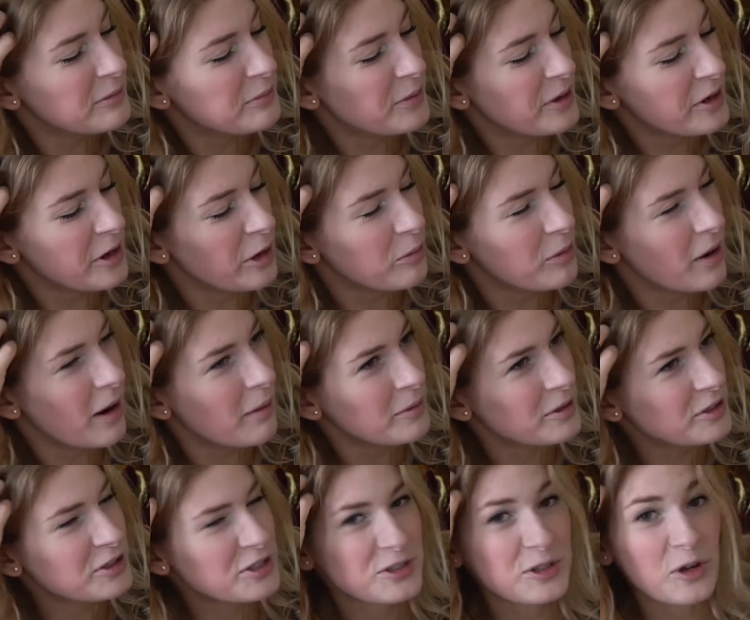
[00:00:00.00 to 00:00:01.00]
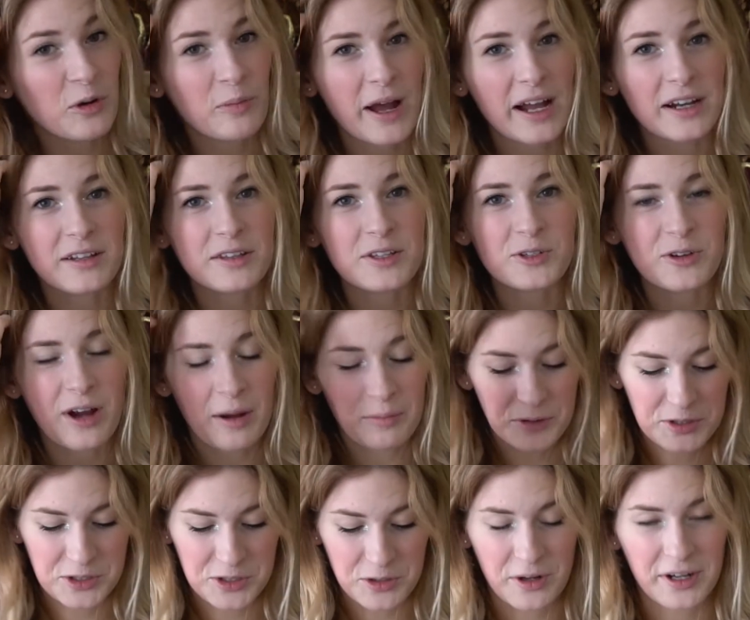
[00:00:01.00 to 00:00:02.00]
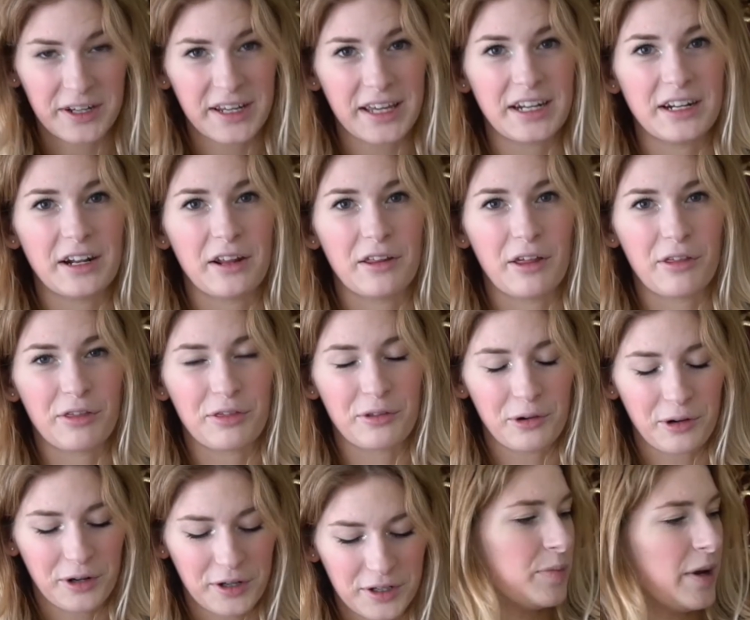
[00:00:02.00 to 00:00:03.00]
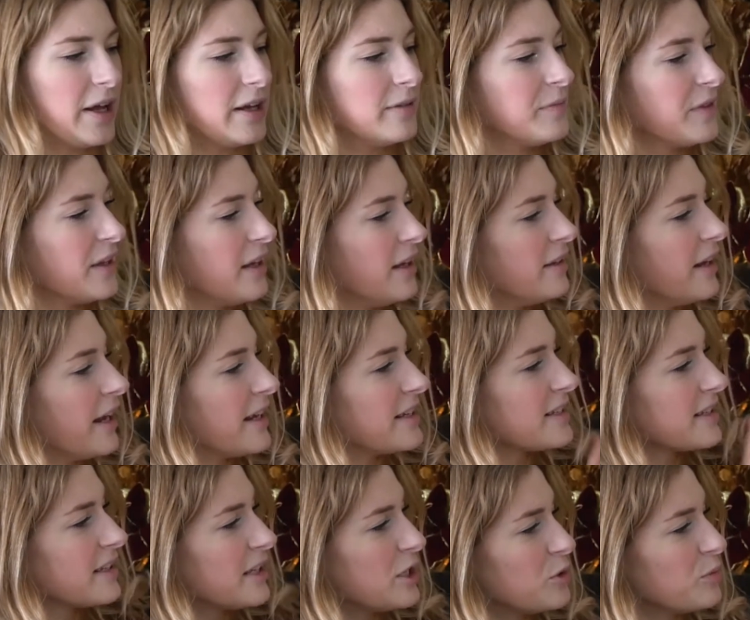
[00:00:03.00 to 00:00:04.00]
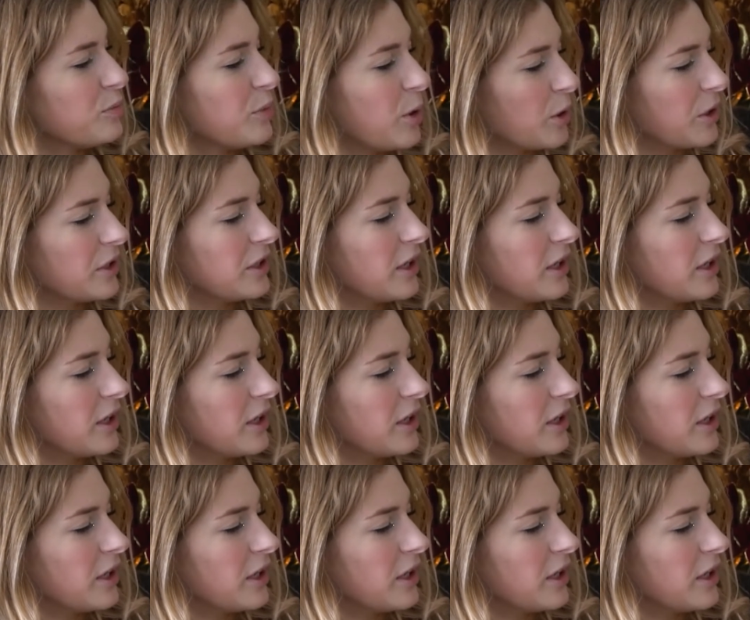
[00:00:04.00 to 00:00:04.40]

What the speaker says: but I'll probably just go back to the scrapbook store and get a third. But nice cute polka